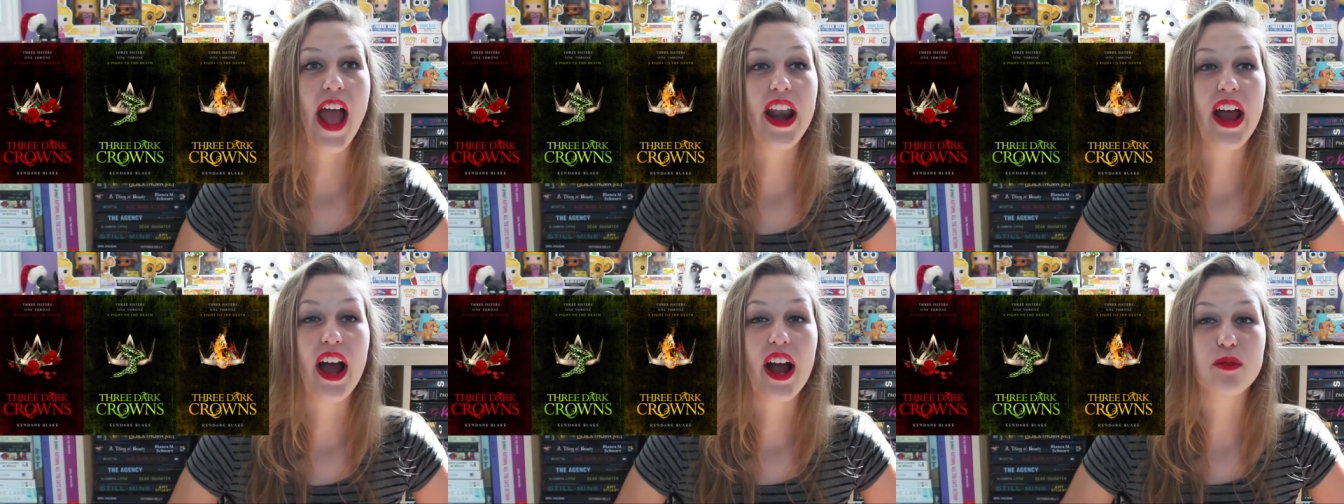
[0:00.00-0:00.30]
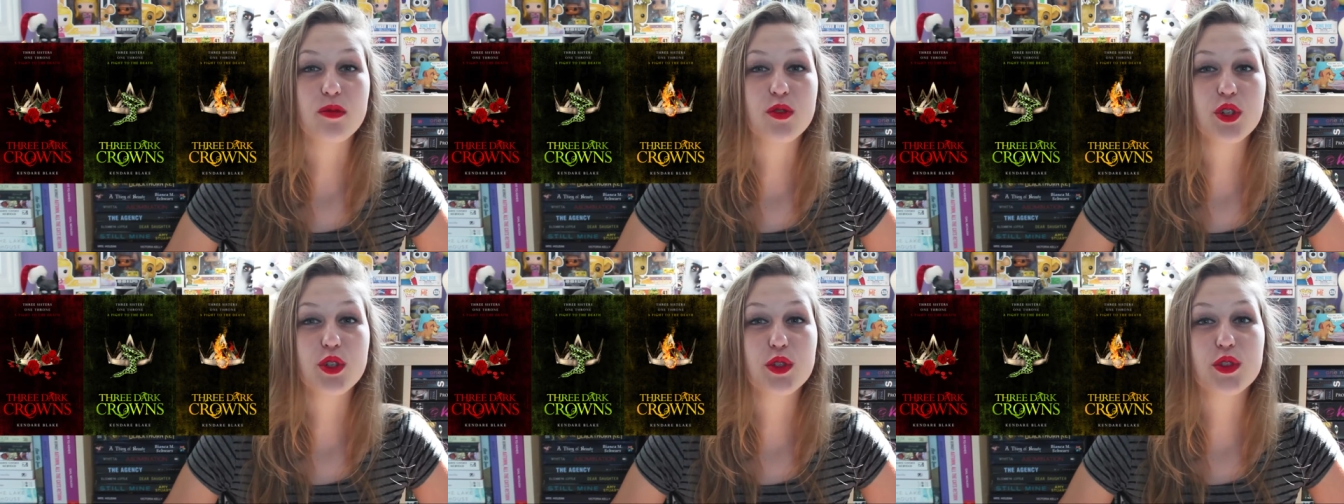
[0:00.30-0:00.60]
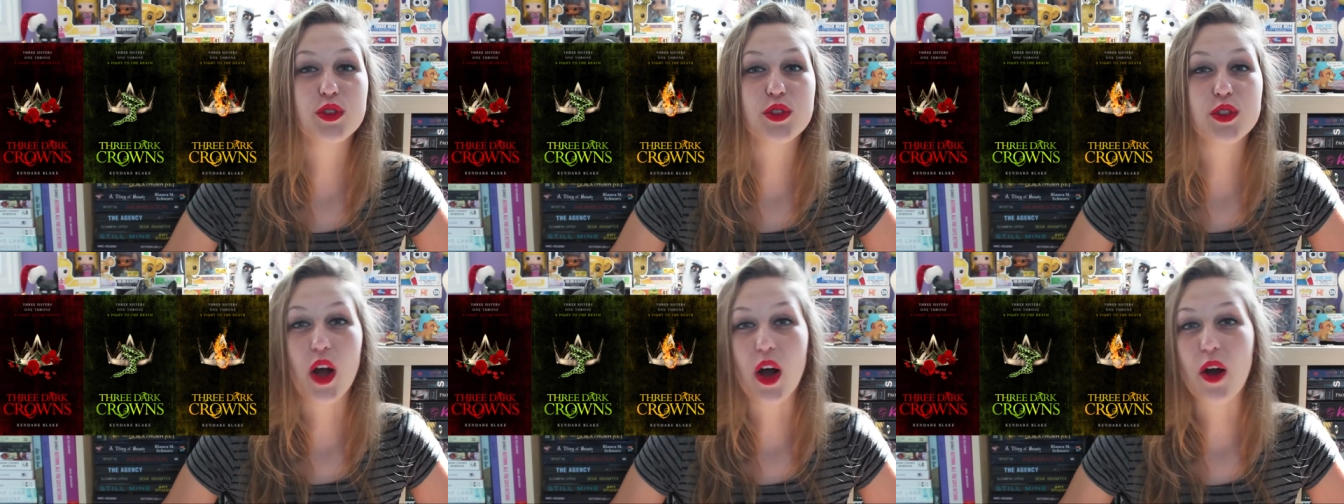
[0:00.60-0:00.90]
And I'm just
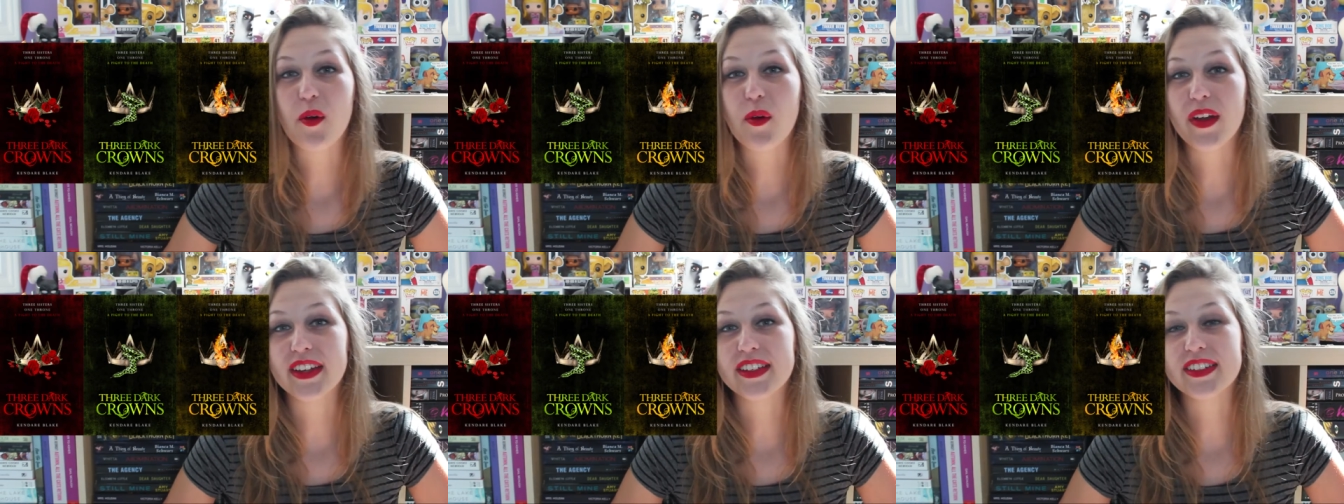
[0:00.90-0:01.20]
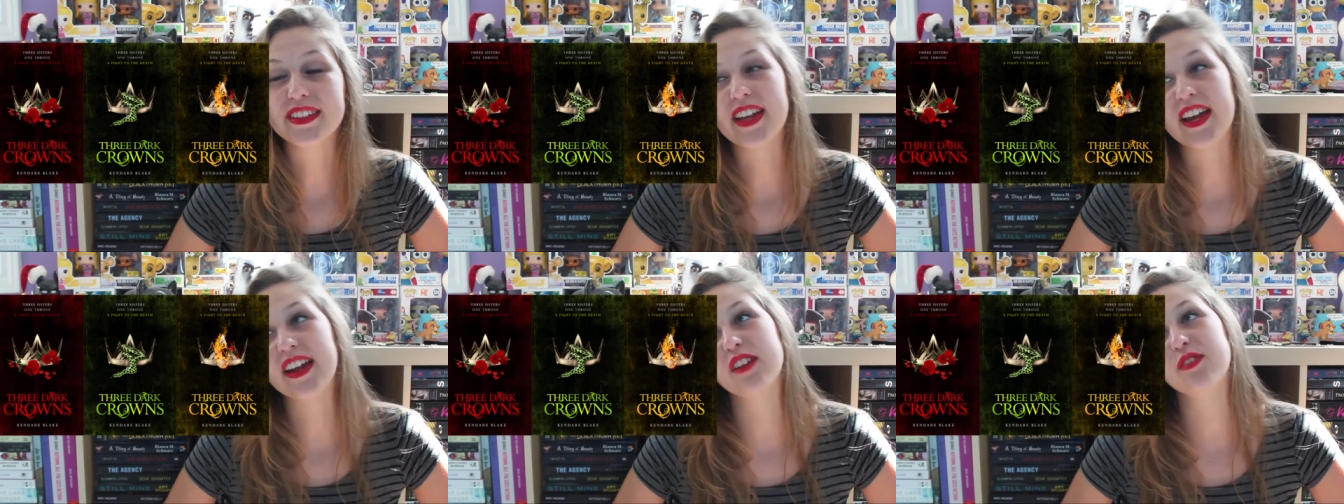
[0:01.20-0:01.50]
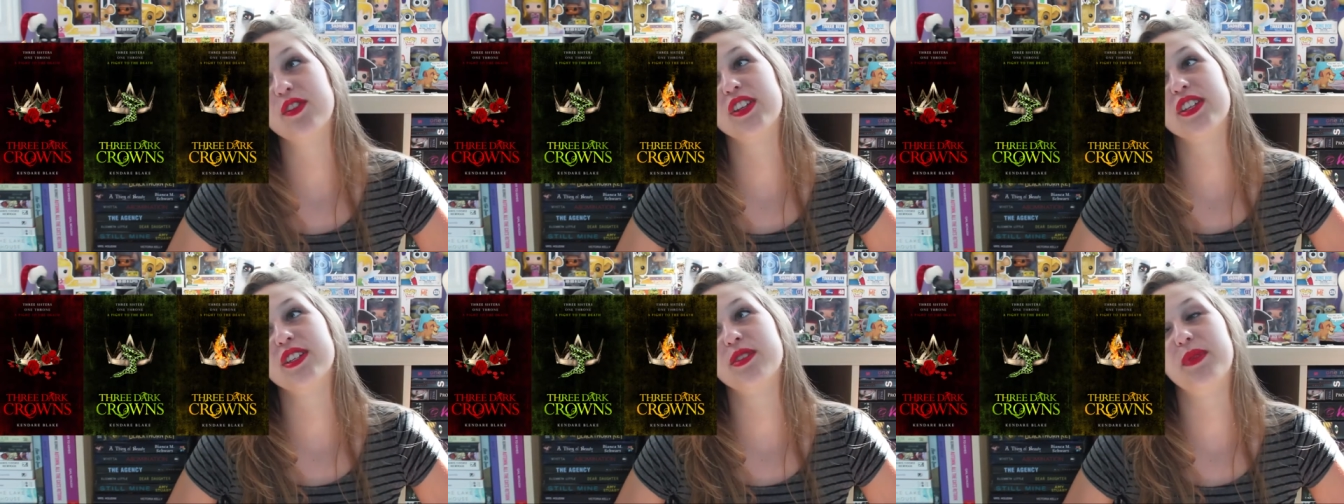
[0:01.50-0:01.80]
so excited
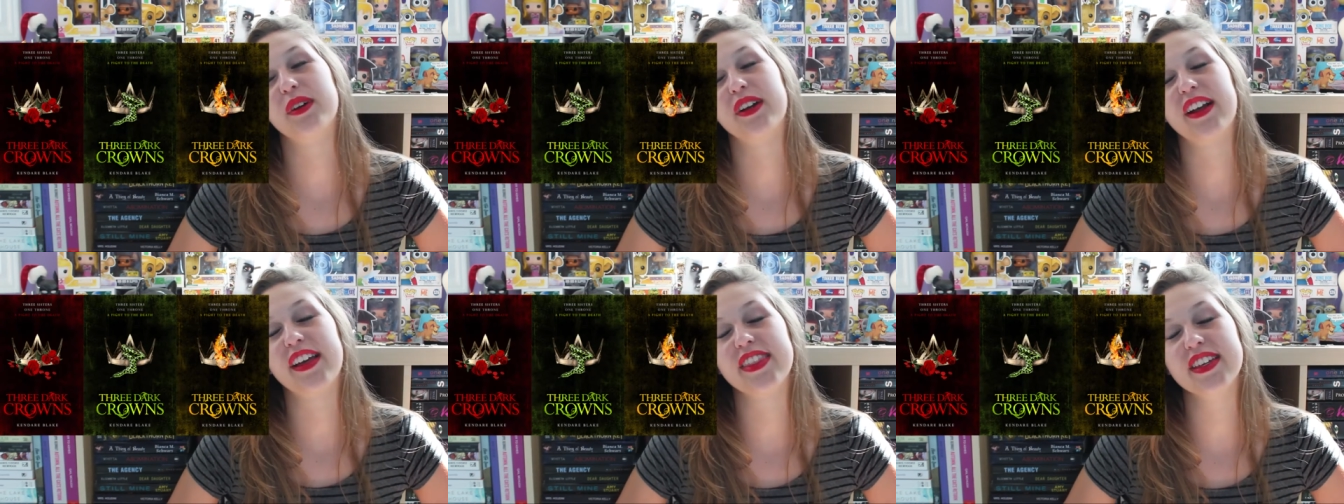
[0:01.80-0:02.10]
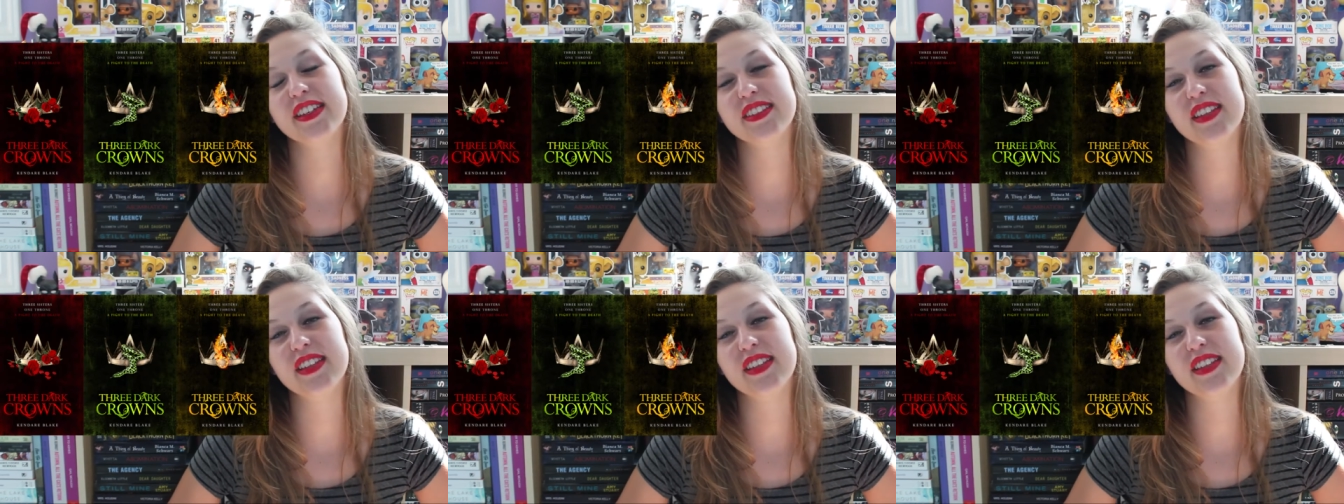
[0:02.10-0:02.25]
for this book. This